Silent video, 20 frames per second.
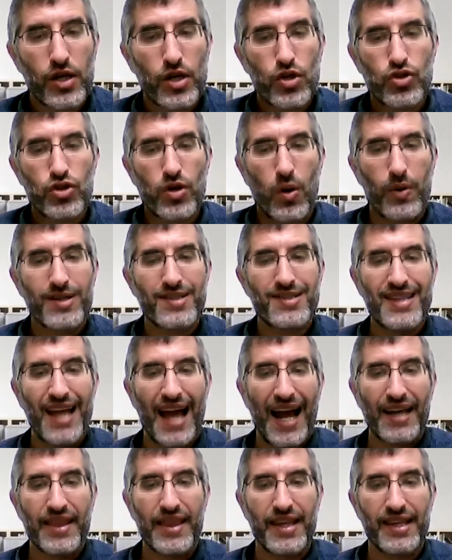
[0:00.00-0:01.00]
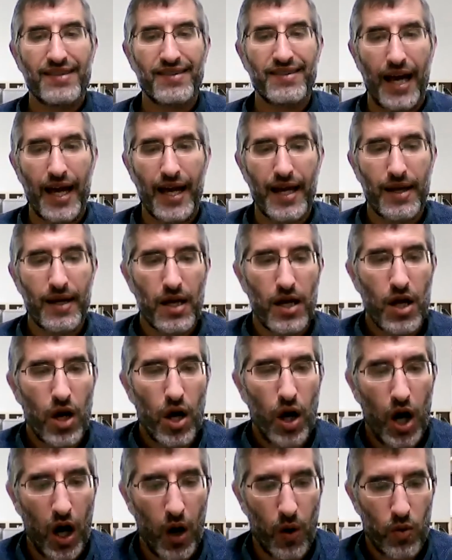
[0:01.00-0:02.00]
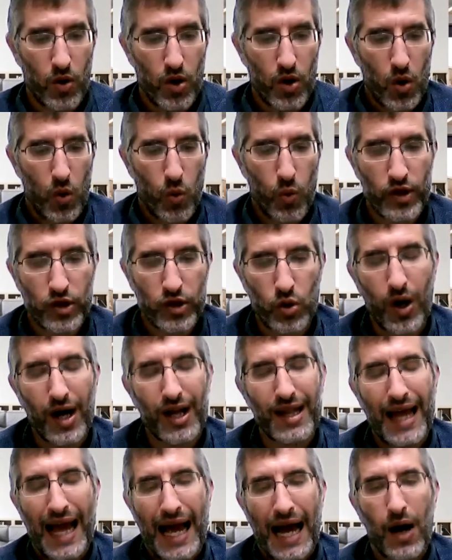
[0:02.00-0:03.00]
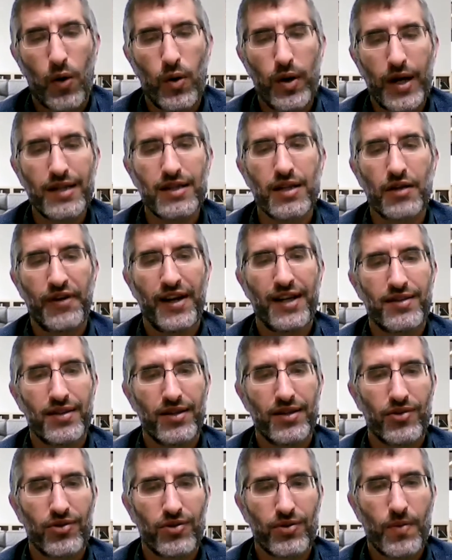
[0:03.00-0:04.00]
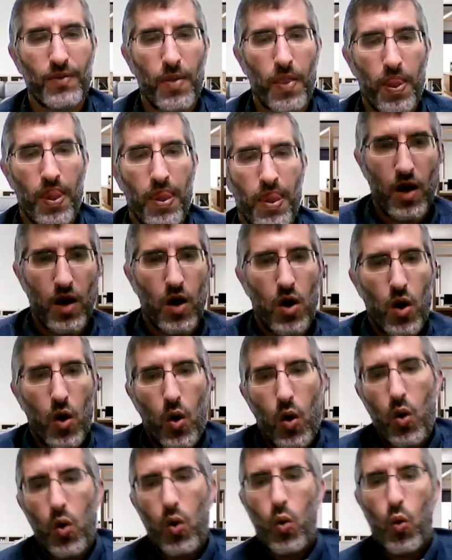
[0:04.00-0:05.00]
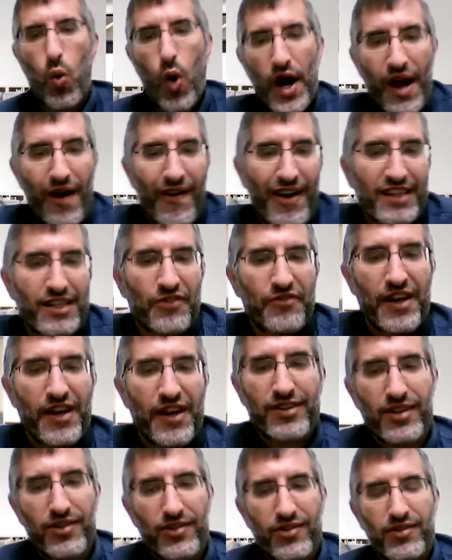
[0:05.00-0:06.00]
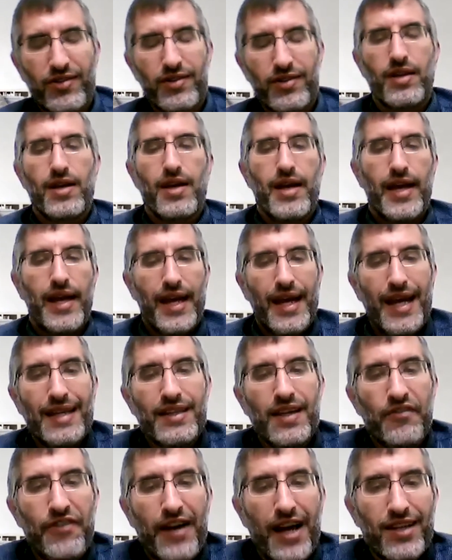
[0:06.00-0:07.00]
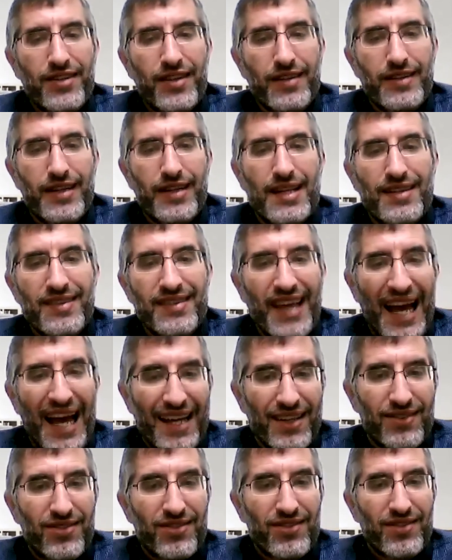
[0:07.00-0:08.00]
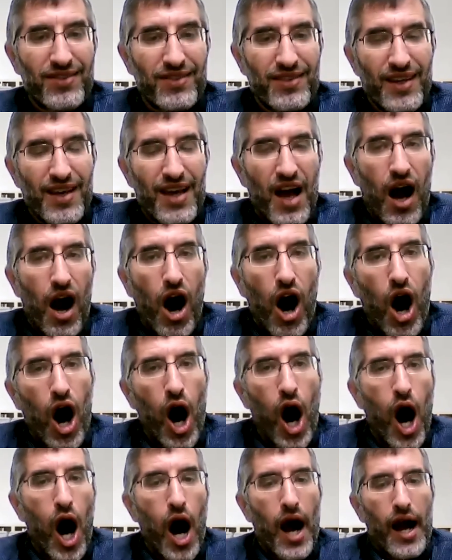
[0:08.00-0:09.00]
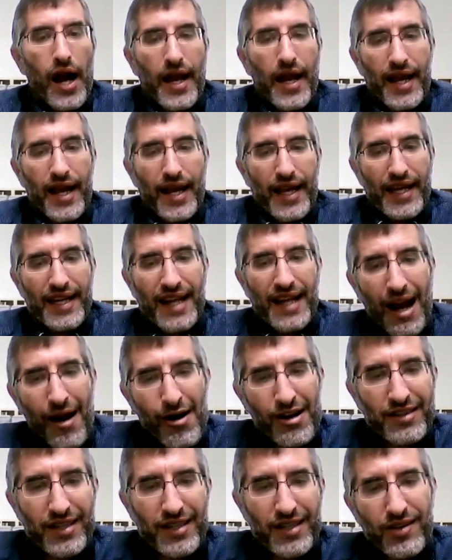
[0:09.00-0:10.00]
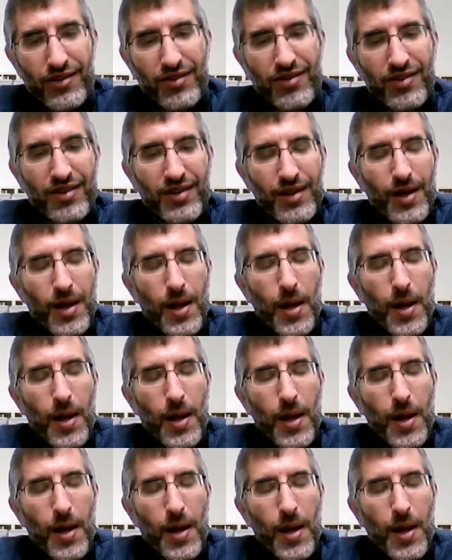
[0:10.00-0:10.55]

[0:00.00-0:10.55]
So instead, you say, oh, we do allow interfaces. What are interfaces? Interfaces, in a sense, are inheritance,